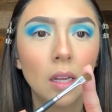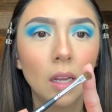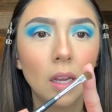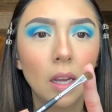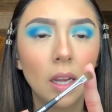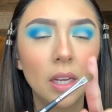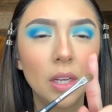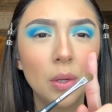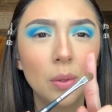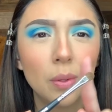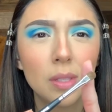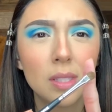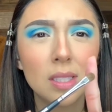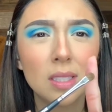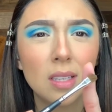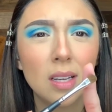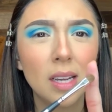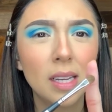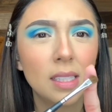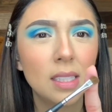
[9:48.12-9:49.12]
I know it's
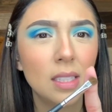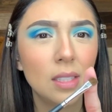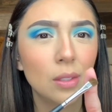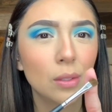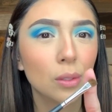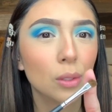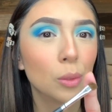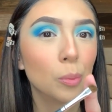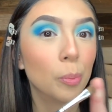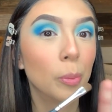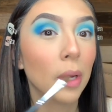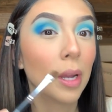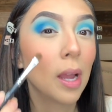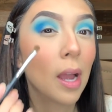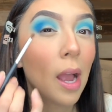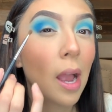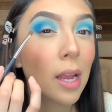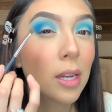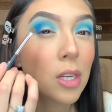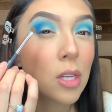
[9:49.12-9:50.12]
not ideal, but
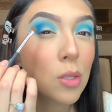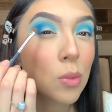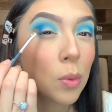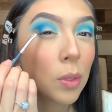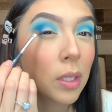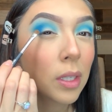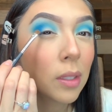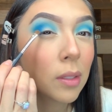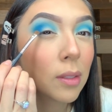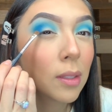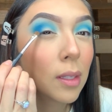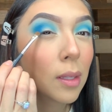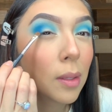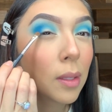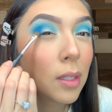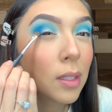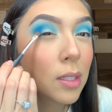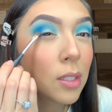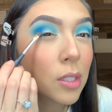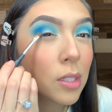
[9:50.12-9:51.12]
I just want to
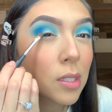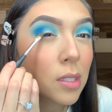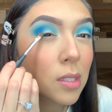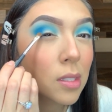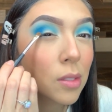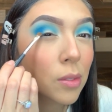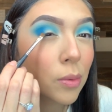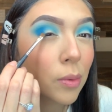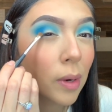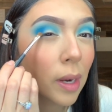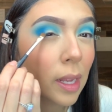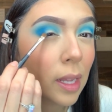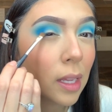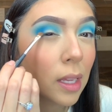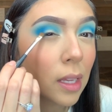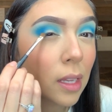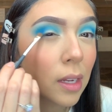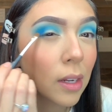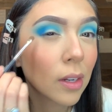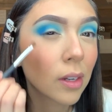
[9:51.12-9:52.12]
just right
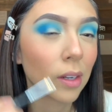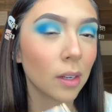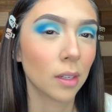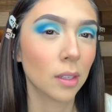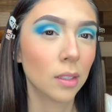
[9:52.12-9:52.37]
here,